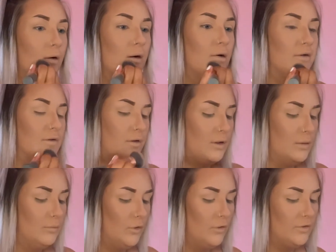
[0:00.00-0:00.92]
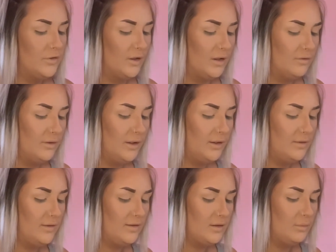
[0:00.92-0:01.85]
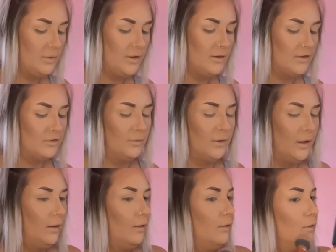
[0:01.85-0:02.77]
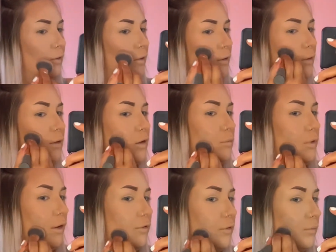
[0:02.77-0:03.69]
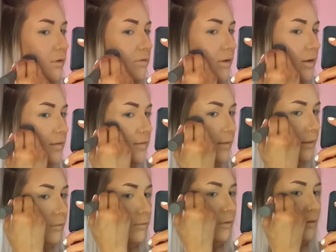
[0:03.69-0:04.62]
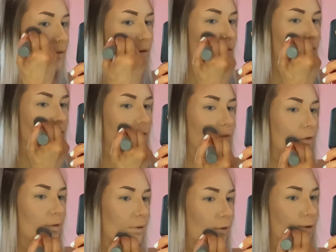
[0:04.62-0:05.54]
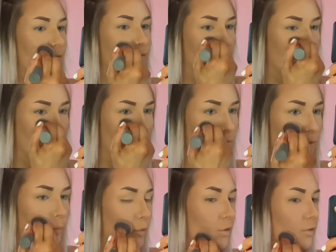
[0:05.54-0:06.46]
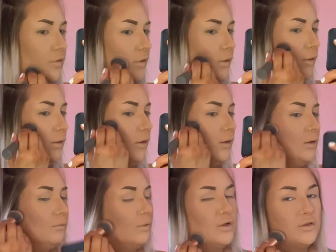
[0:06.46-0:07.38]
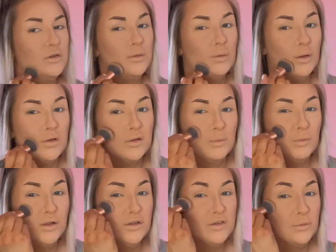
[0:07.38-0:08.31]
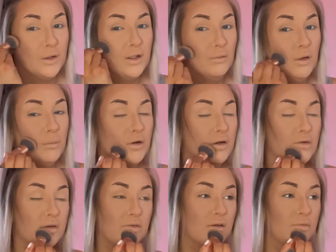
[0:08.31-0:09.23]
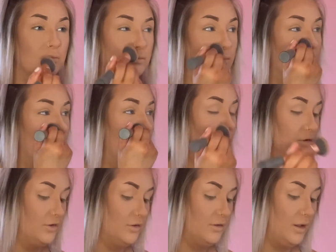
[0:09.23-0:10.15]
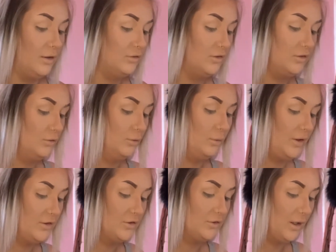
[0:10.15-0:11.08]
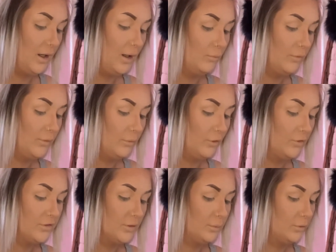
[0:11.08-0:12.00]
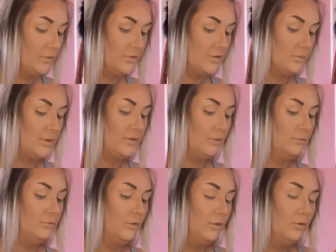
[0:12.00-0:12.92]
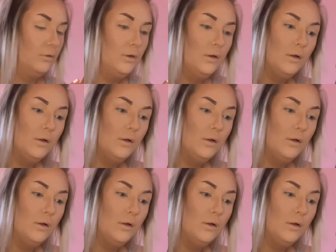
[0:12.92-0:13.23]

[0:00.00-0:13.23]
as a cream contour, I feel like it disappears when I powder my face down. So then I have to go in with bronzer, which to be honest I'm going to do anyway, because I just go way too ham with bronzer. Bronzer is my downfall.